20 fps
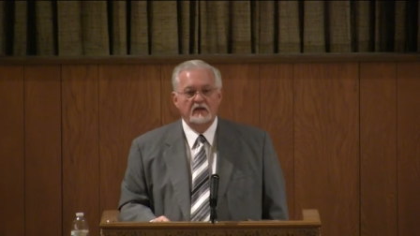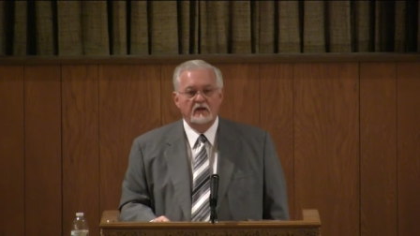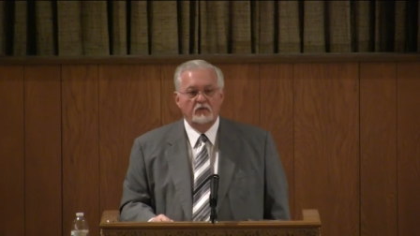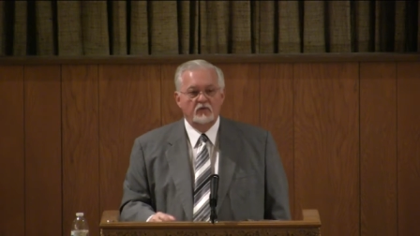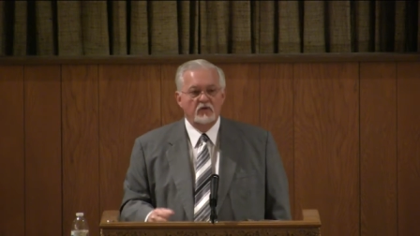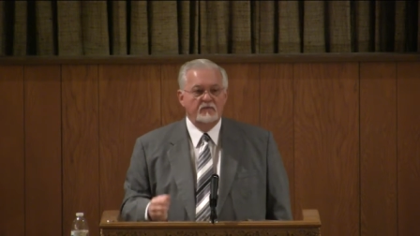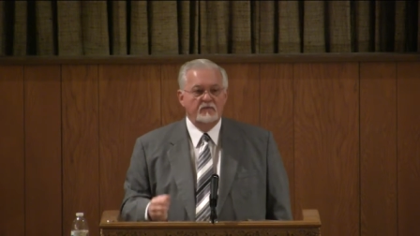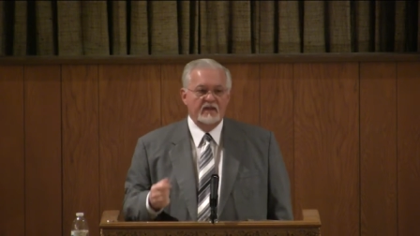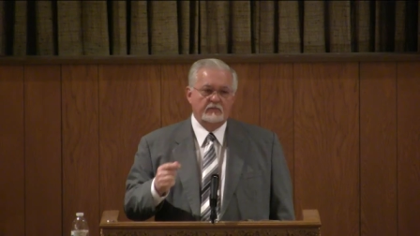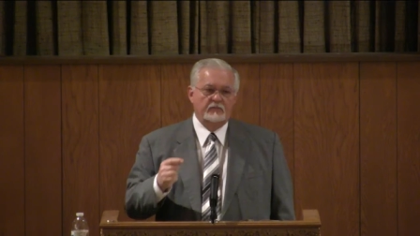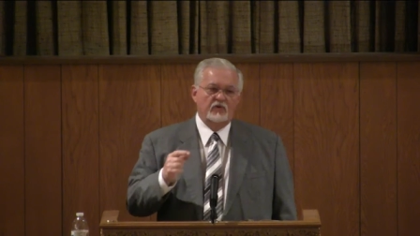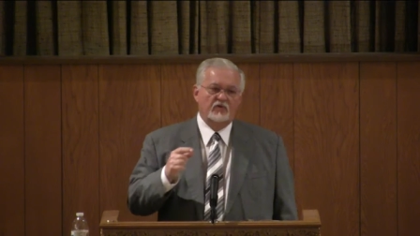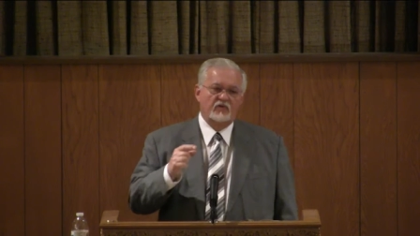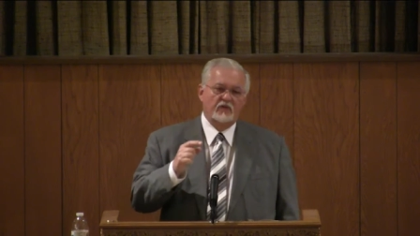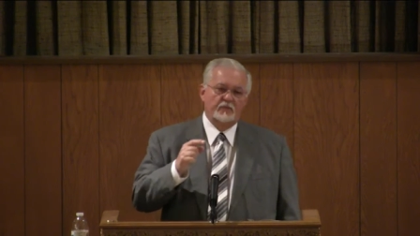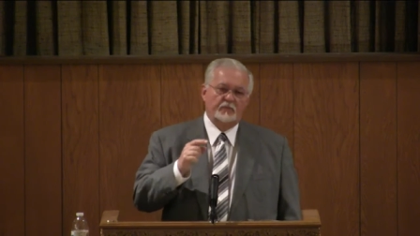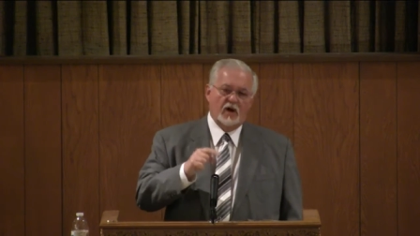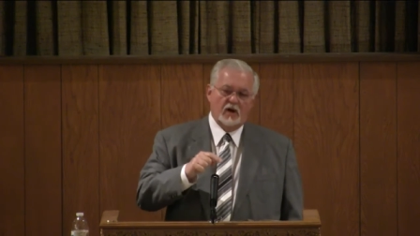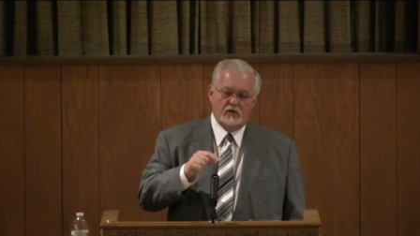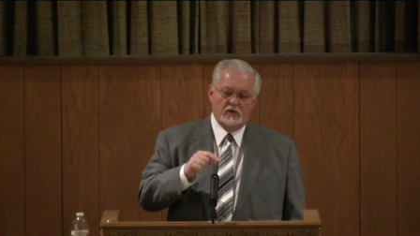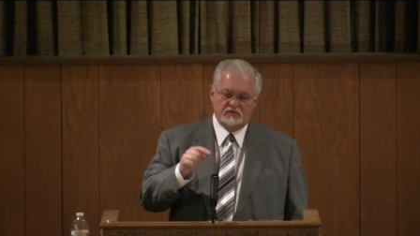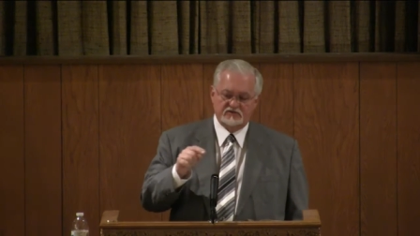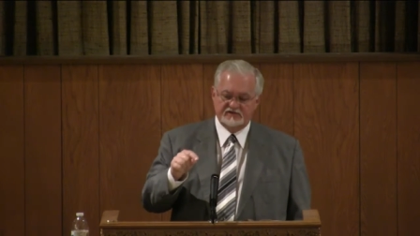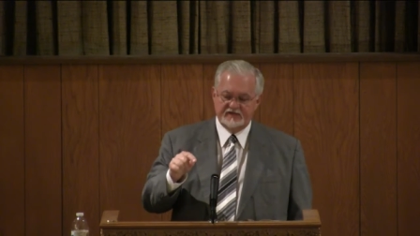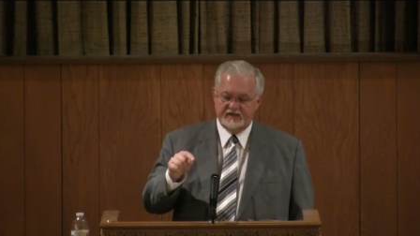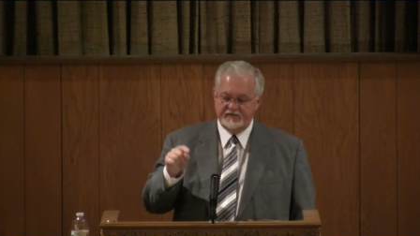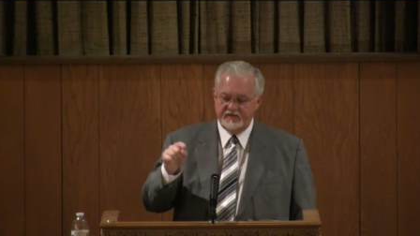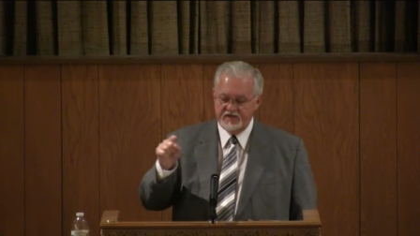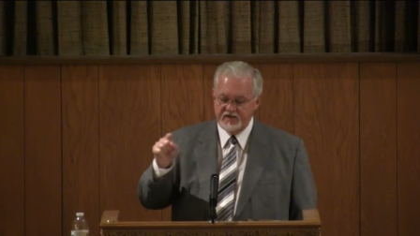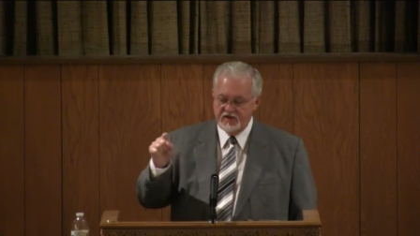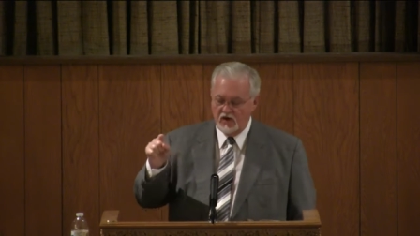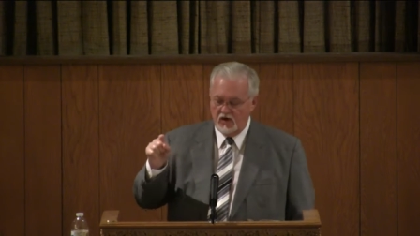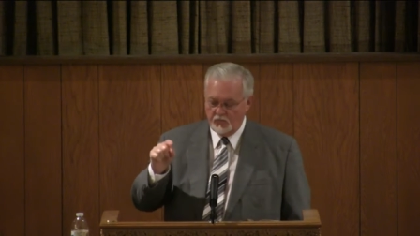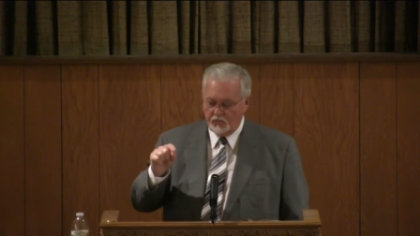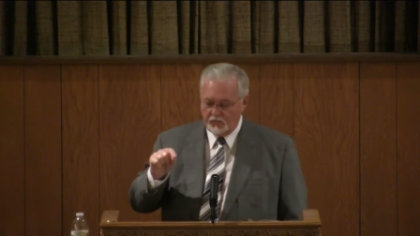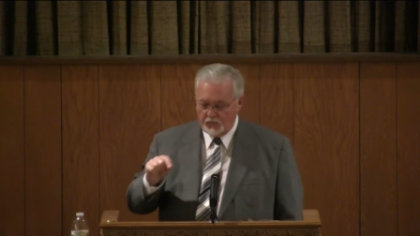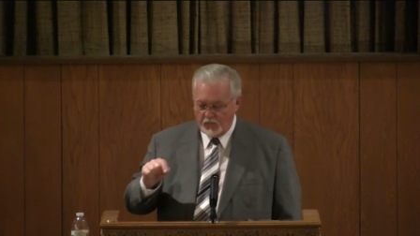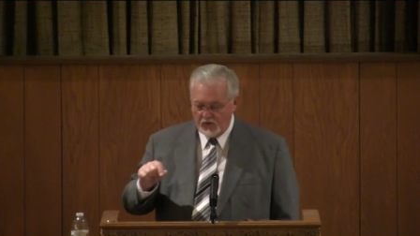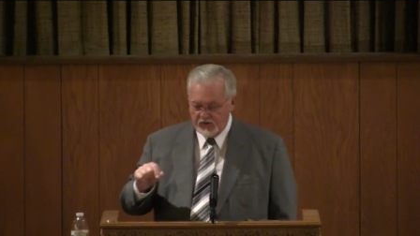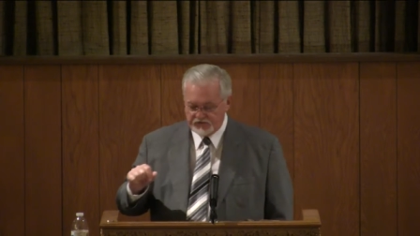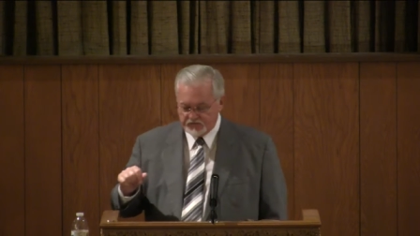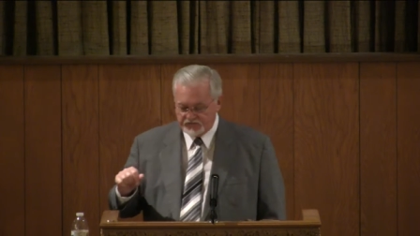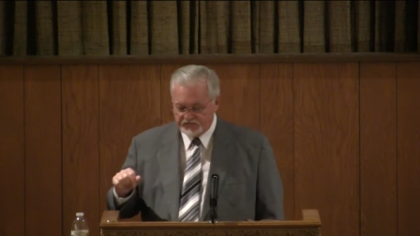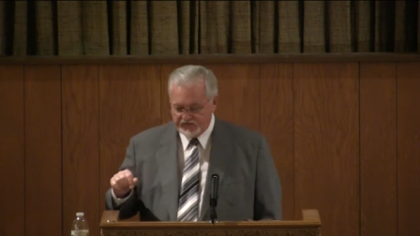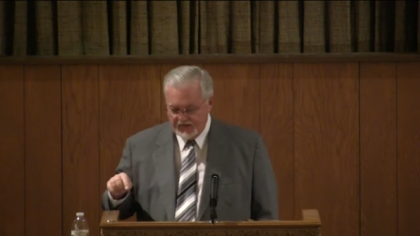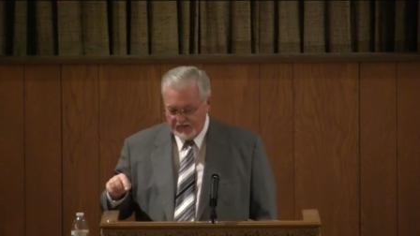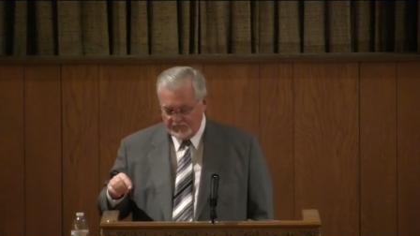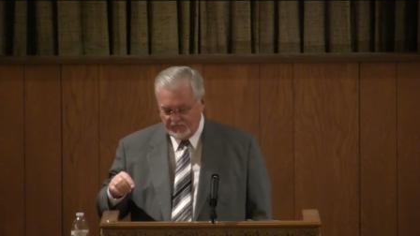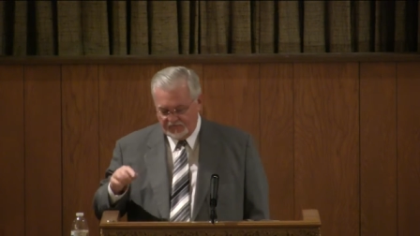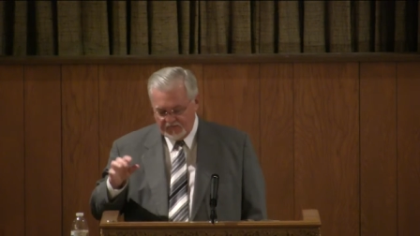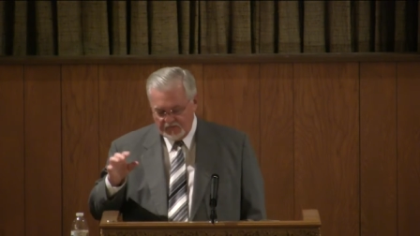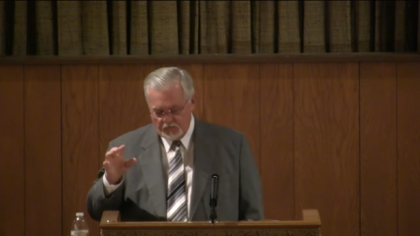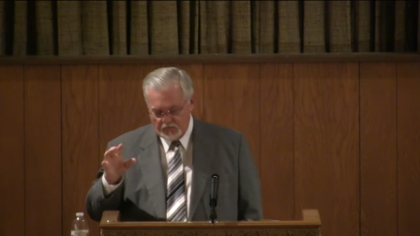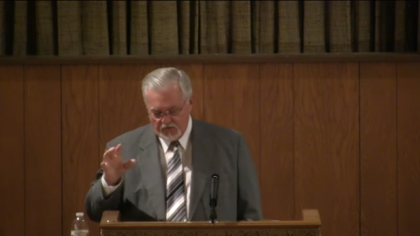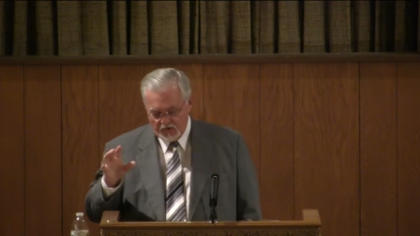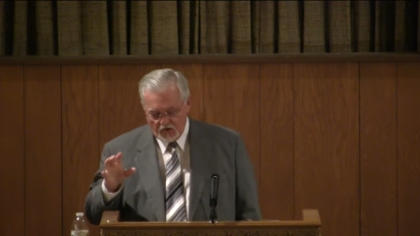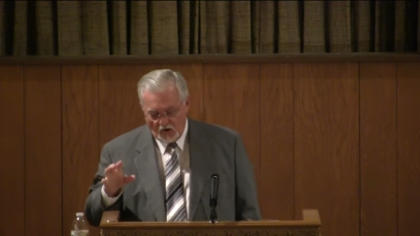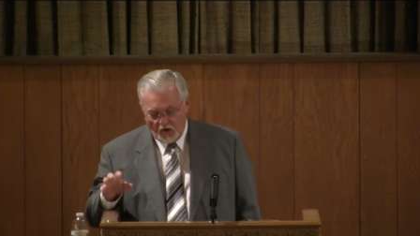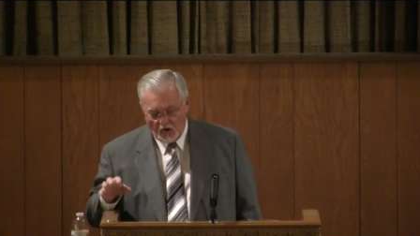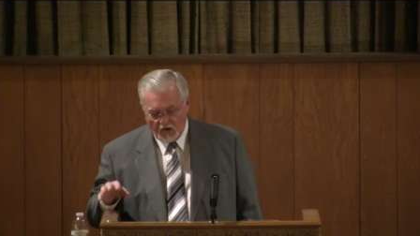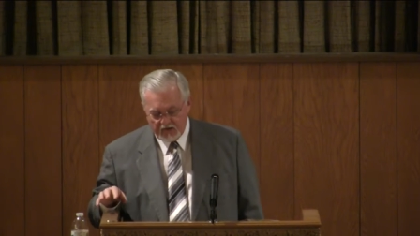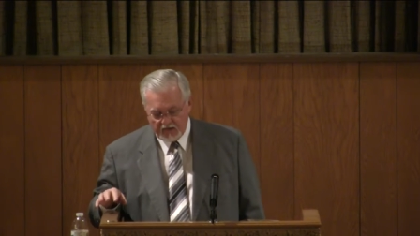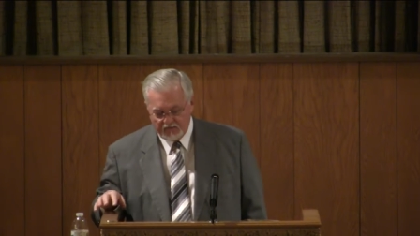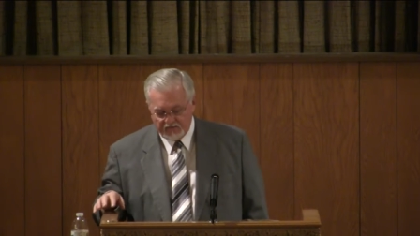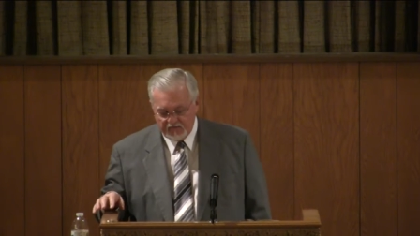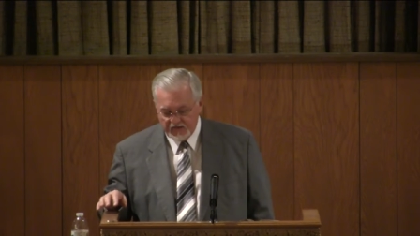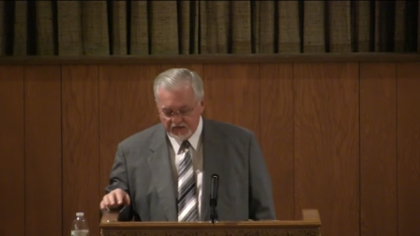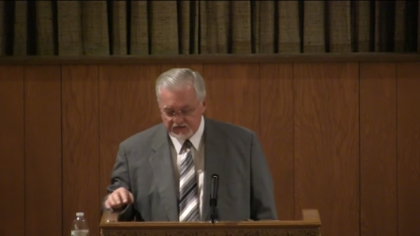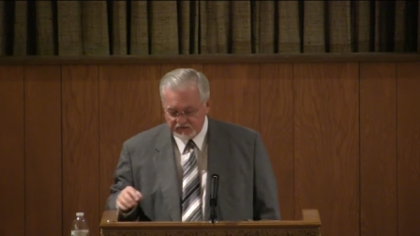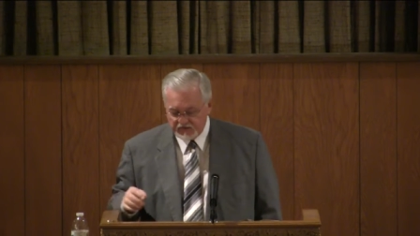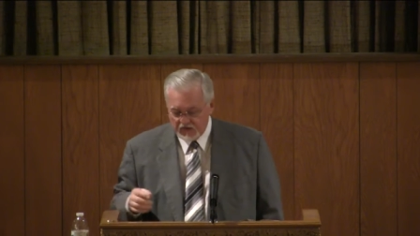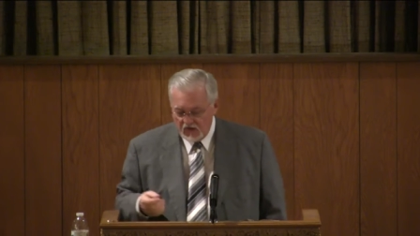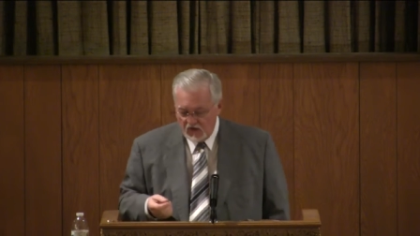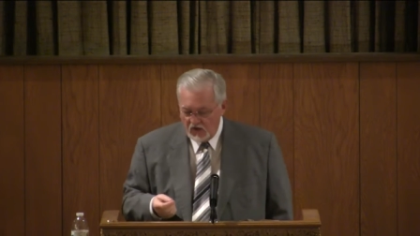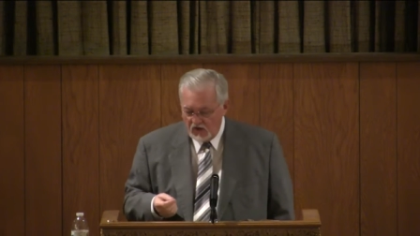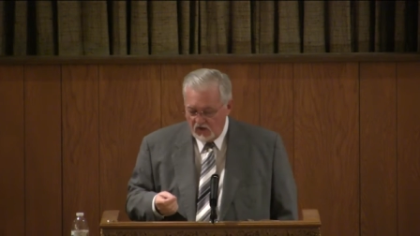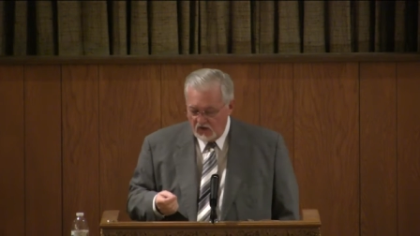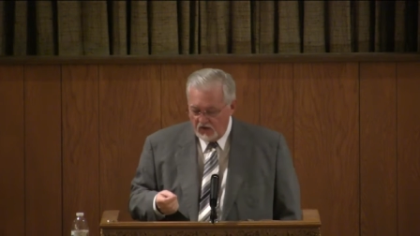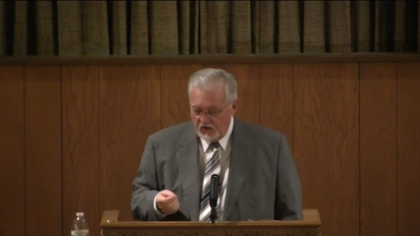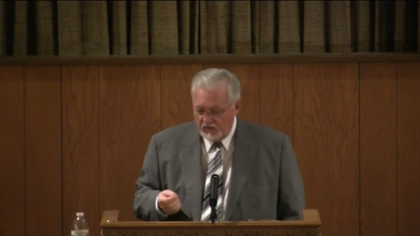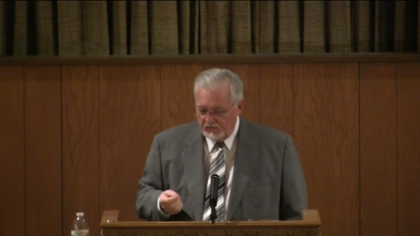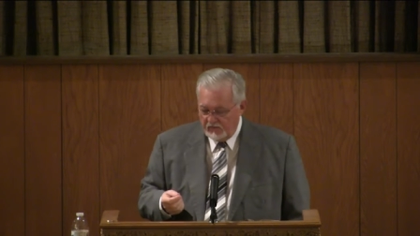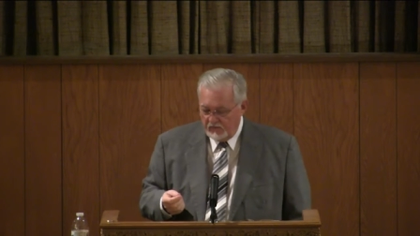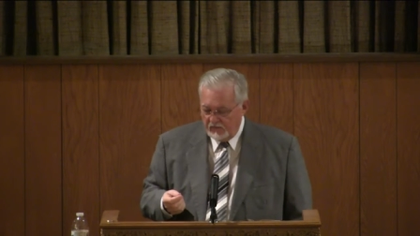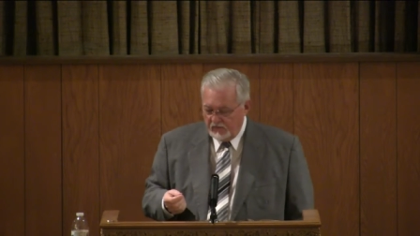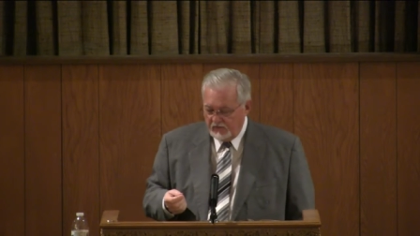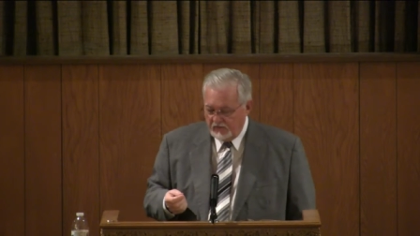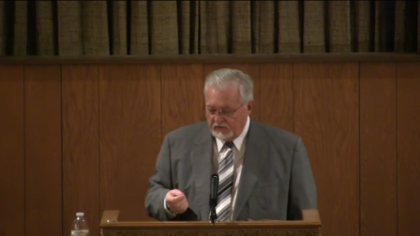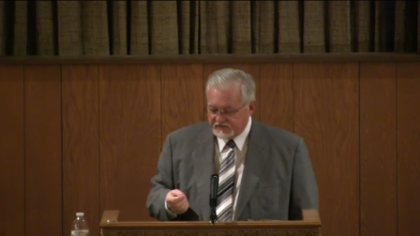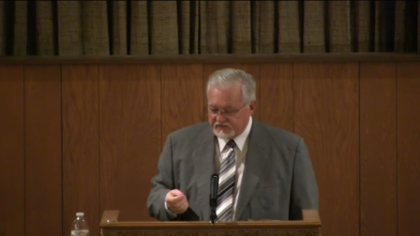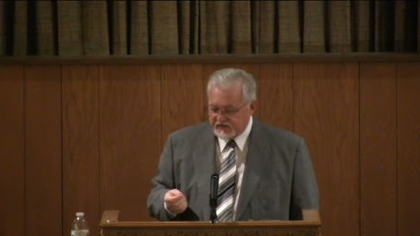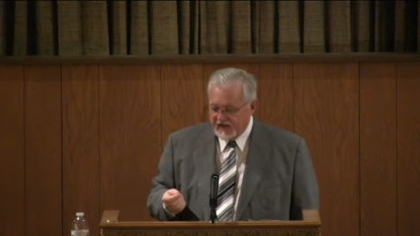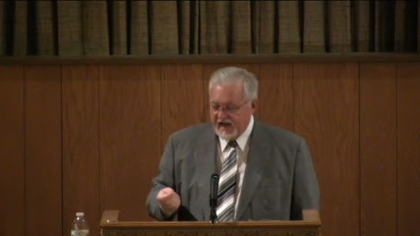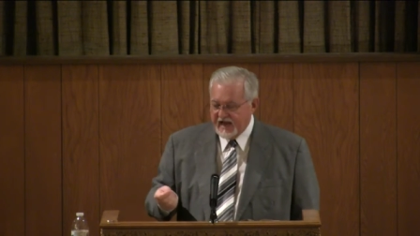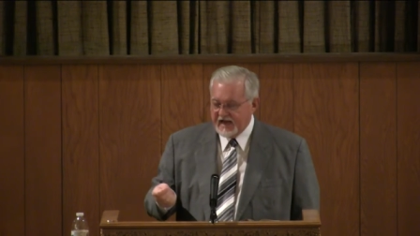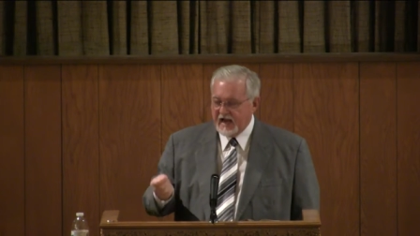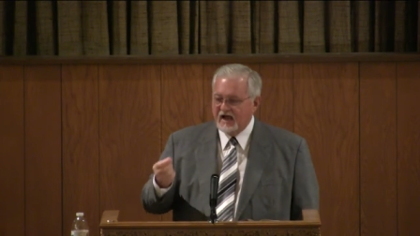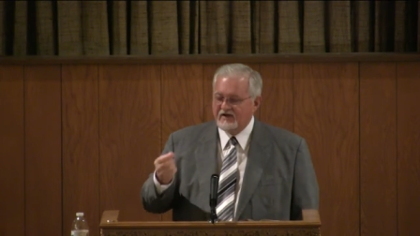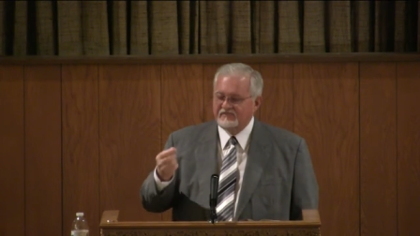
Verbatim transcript: Remember that Paul said the young preacher Timothy regarding this, saying of